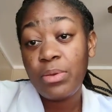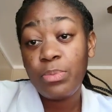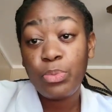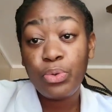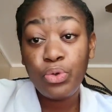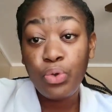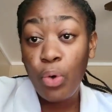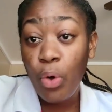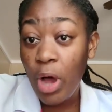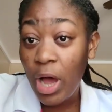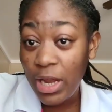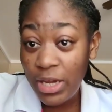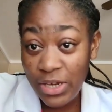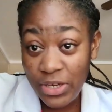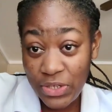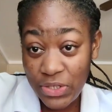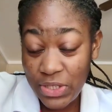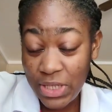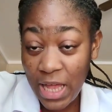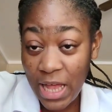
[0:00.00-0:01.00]
I don't
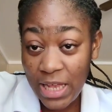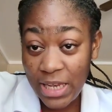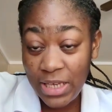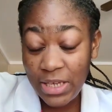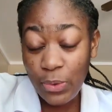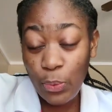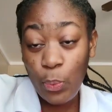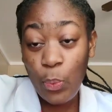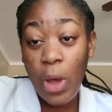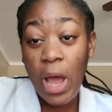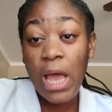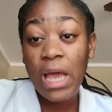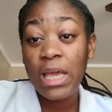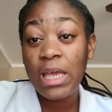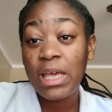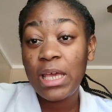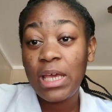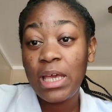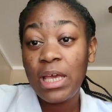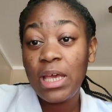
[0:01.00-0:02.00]
understand
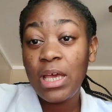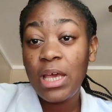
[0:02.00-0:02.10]
why